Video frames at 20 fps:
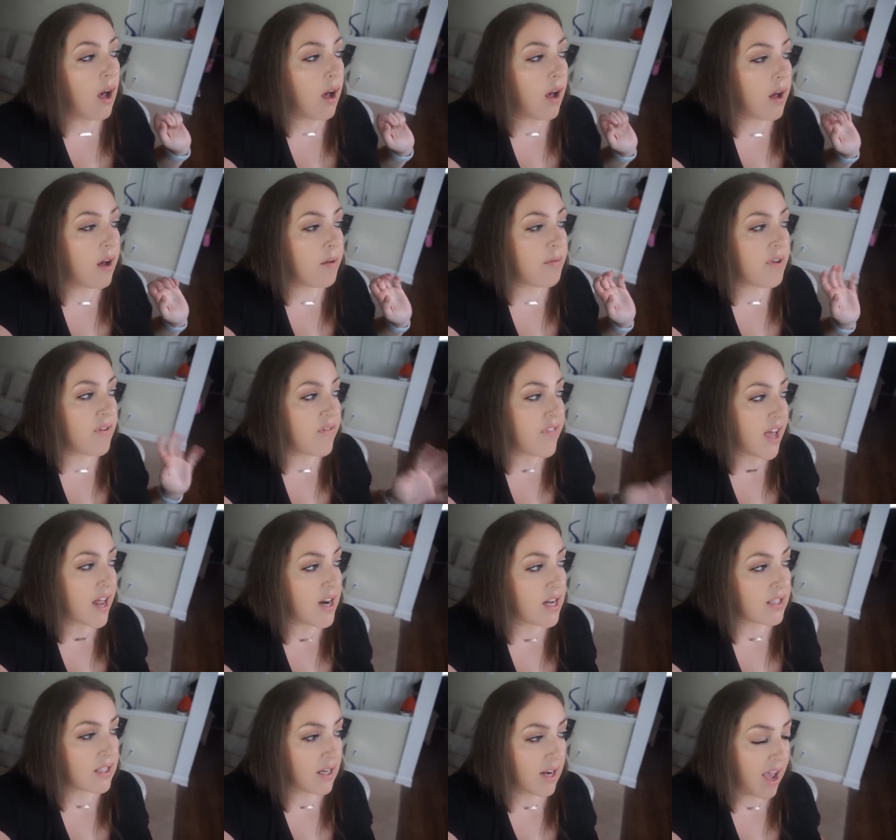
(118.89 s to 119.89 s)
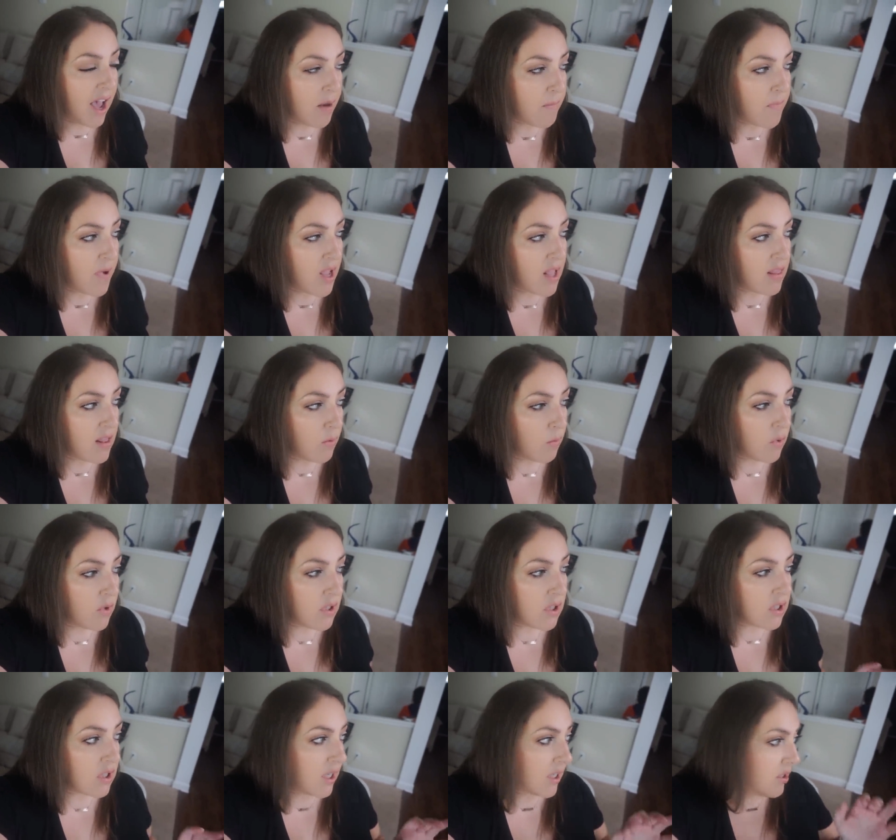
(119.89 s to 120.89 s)
Um, if that doesn't happen, then we'll
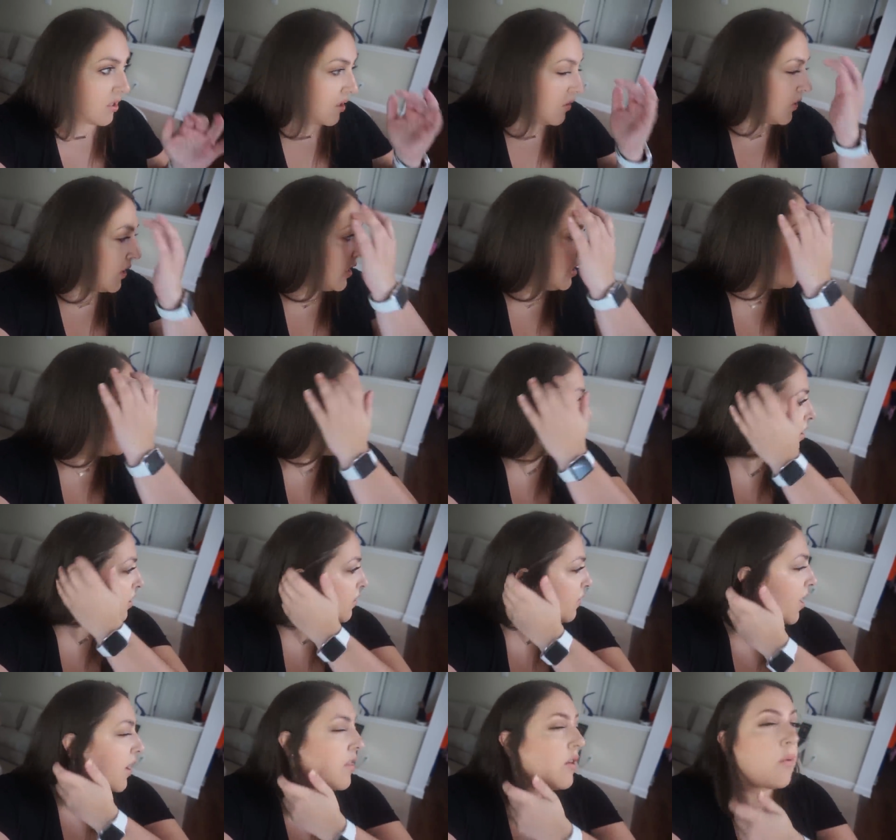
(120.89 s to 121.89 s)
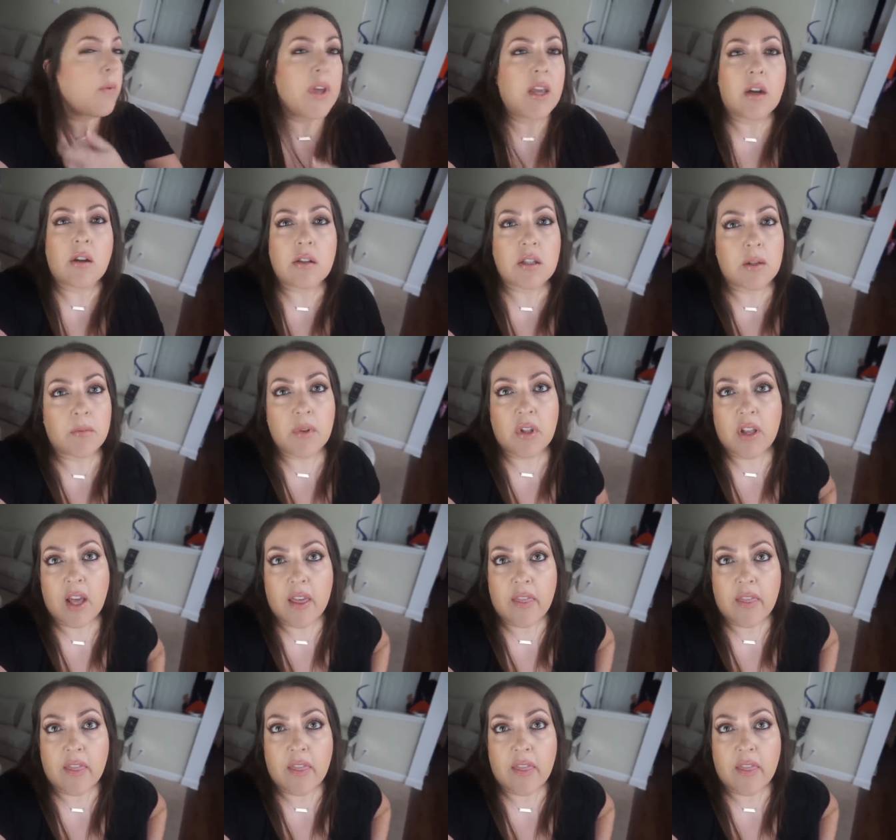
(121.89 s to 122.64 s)
just like do it throughout the week or something